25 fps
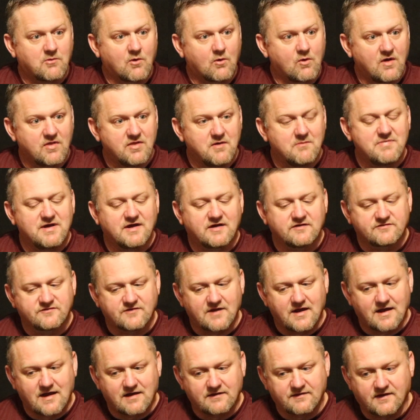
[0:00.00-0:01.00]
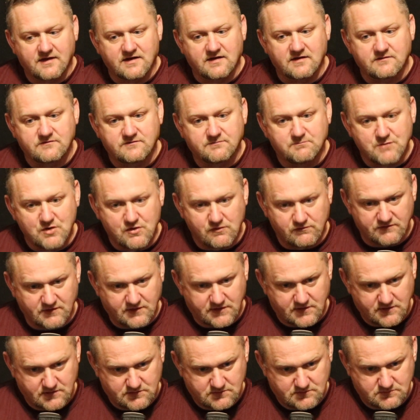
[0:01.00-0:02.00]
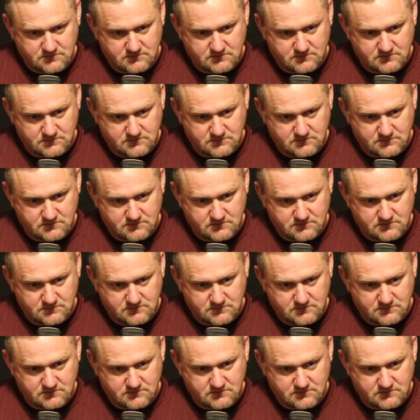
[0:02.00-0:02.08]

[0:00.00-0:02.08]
one, the biggest thing I think is music.